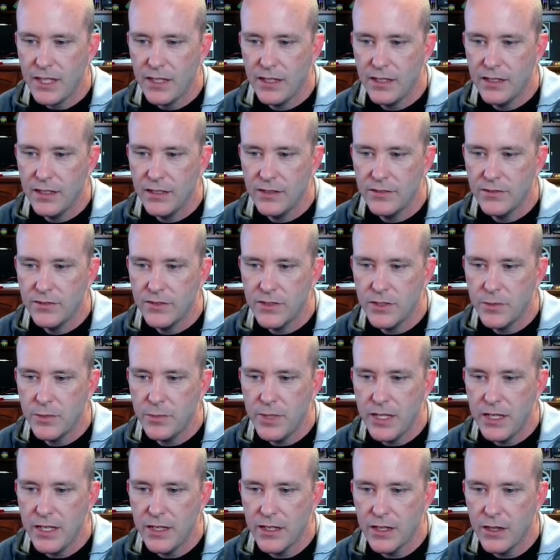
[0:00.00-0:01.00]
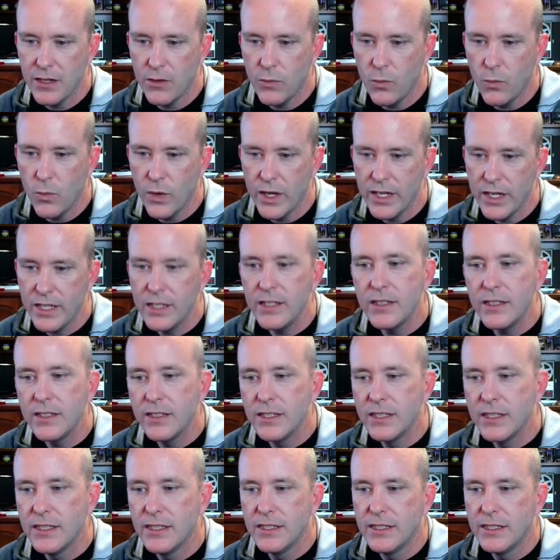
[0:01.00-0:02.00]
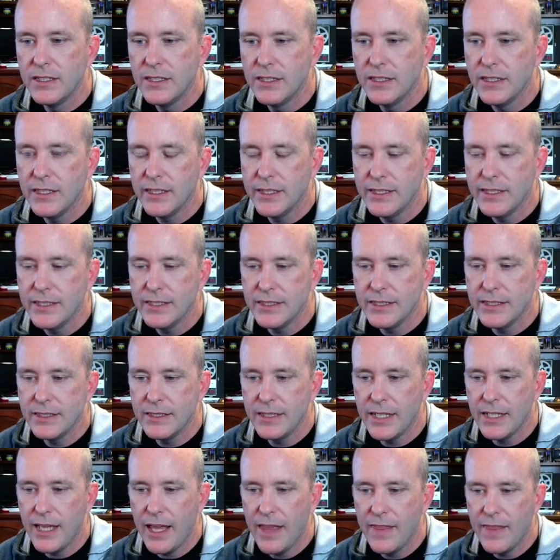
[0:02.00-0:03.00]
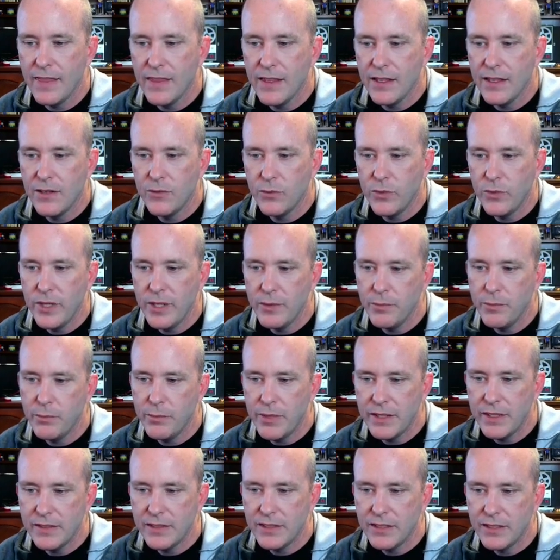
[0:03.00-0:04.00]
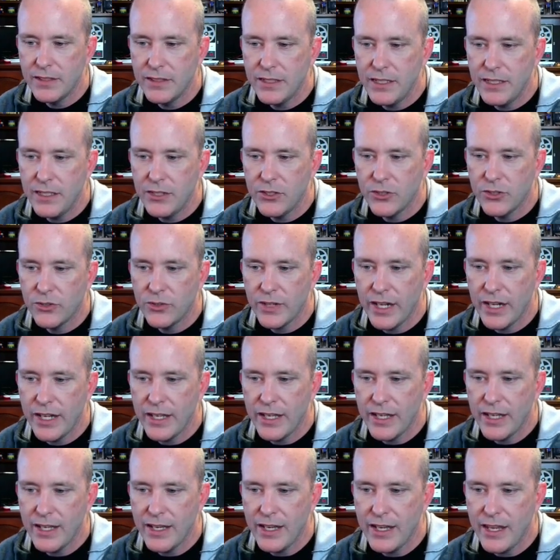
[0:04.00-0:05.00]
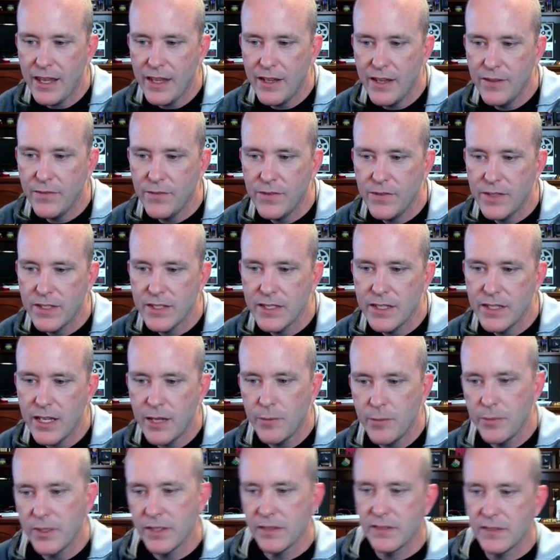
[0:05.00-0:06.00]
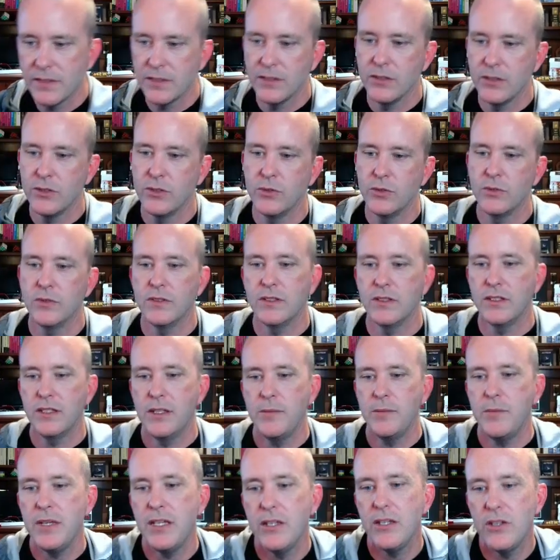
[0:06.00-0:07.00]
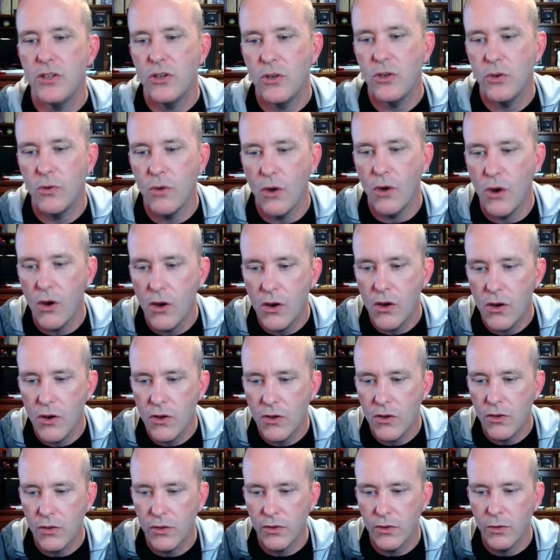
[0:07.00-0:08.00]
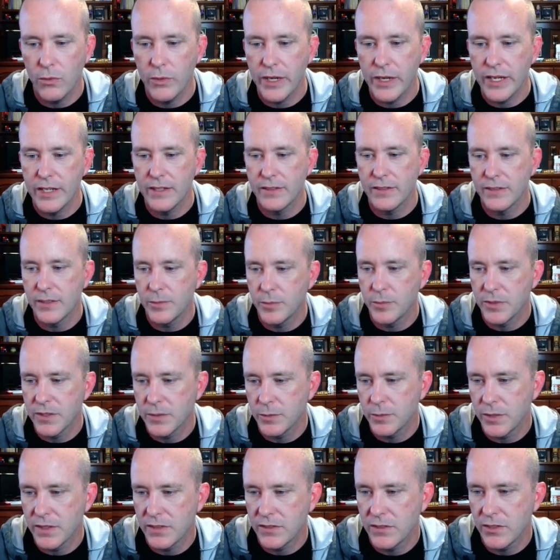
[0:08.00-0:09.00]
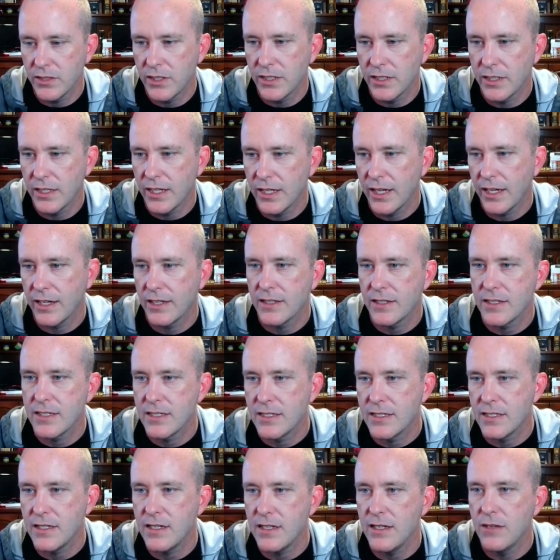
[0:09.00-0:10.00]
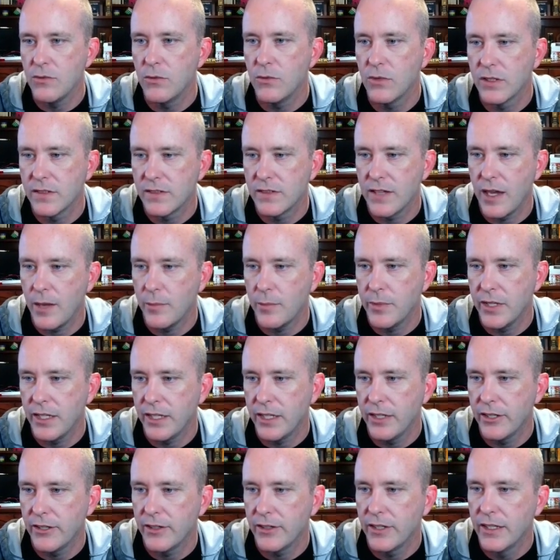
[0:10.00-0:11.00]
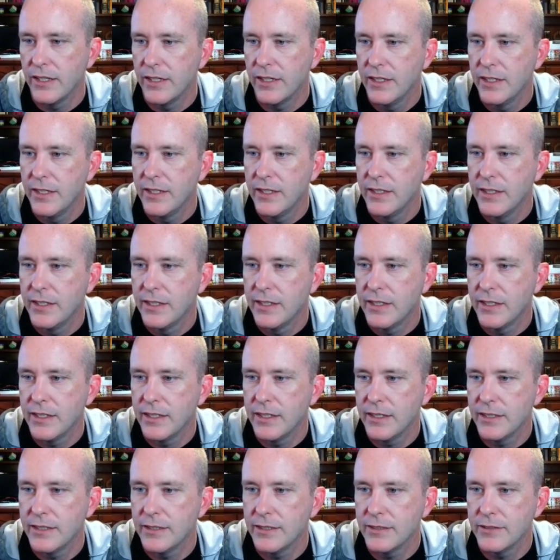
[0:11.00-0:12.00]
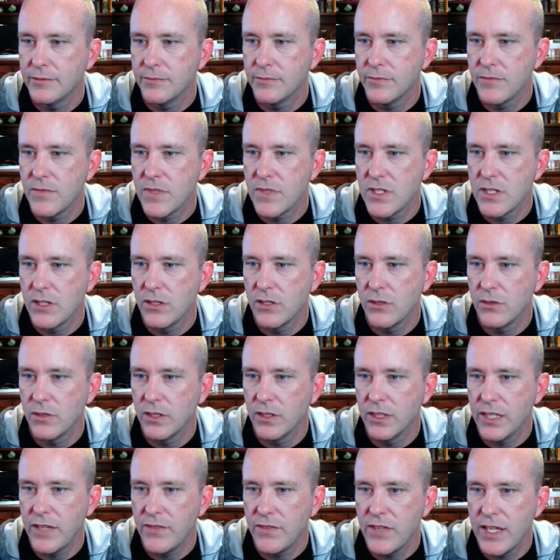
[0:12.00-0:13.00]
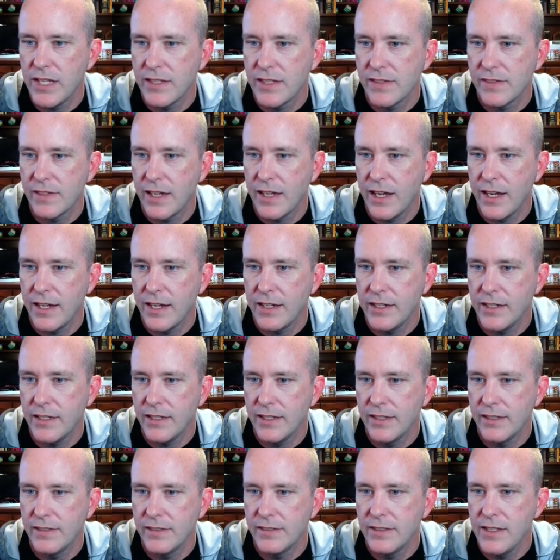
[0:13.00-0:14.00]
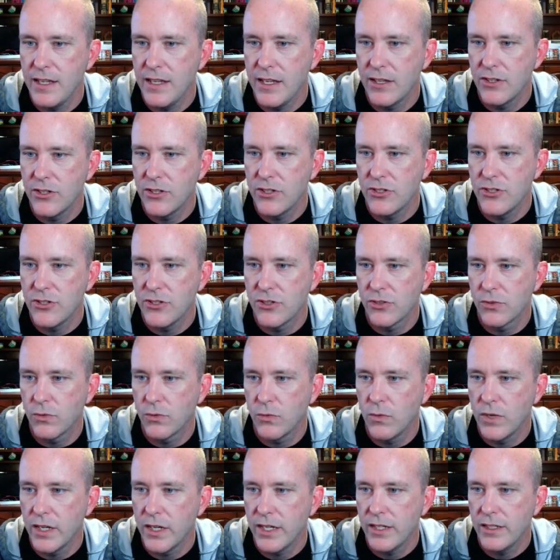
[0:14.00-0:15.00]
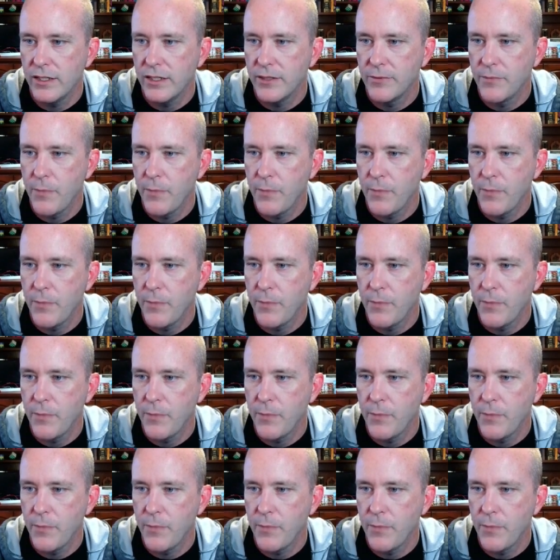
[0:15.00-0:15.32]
to be a 1, and then we basically create an if statement. So let me go all the way to C++ so you can kind of see what's happening here. So the left-hand side is the integer 1,